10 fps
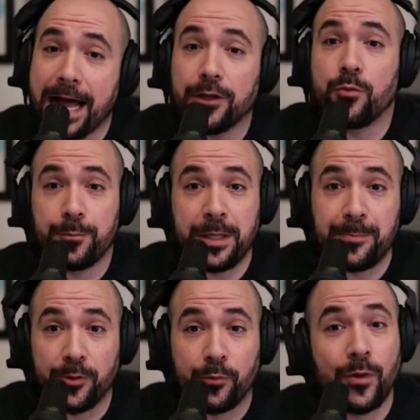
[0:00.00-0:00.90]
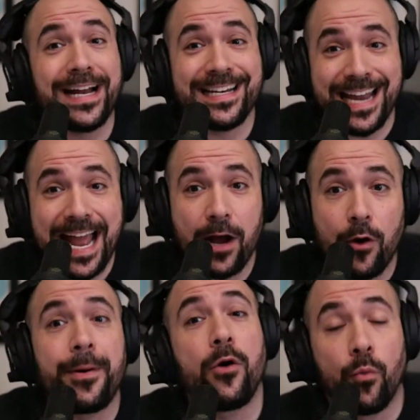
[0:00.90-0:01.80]
Hollywood people right
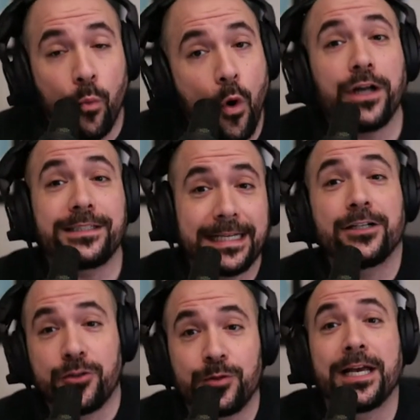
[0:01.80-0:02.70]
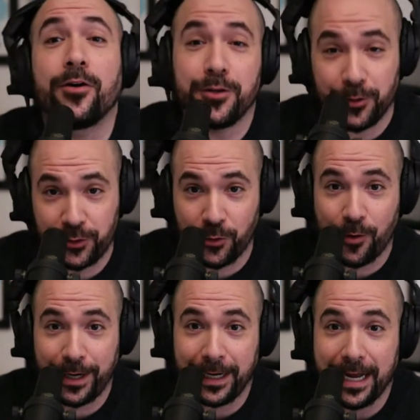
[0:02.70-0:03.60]
now about wanting to tell your
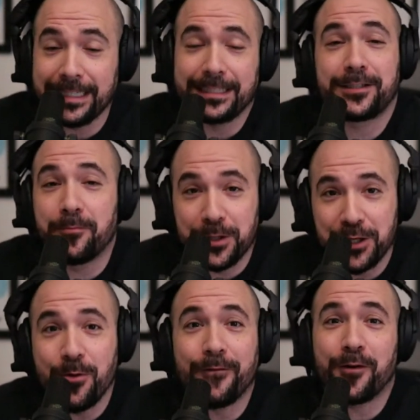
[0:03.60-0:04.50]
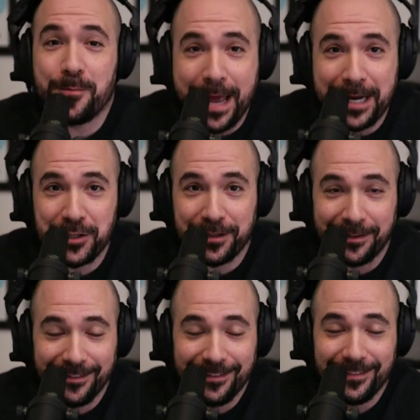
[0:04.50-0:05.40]
story? Is it something you ever
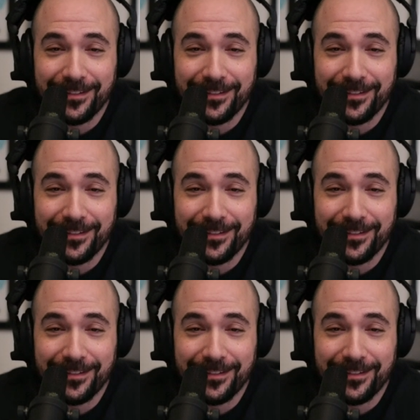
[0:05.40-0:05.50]
imagined?